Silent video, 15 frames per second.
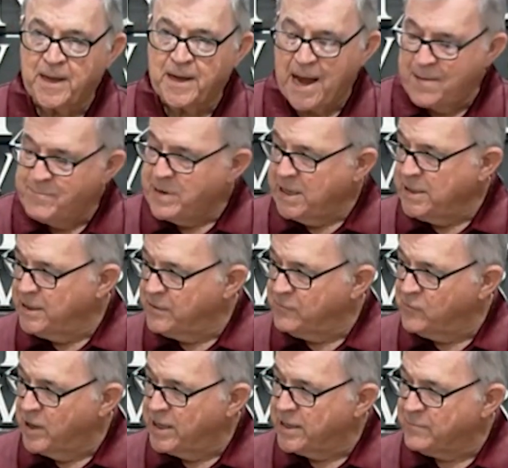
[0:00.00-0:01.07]
I mean, in the
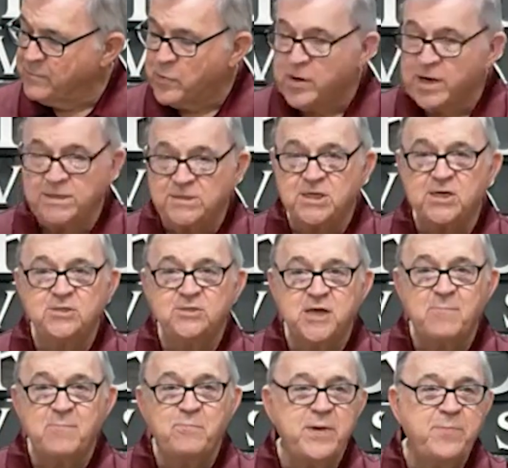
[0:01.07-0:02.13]
way they preach. There's,
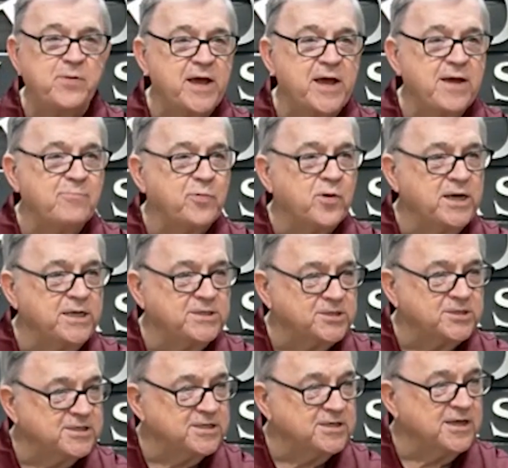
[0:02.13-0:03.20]
some people can't preach
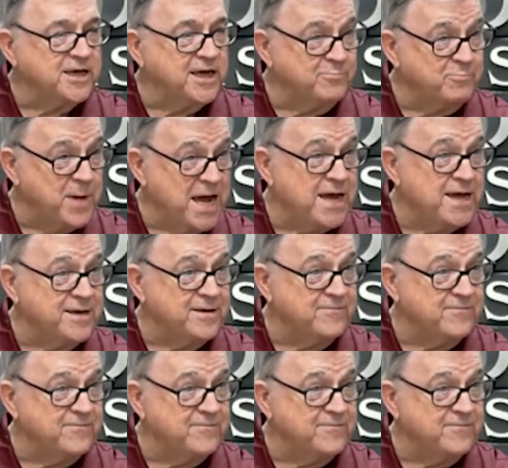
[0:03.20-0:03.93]
until they get mad.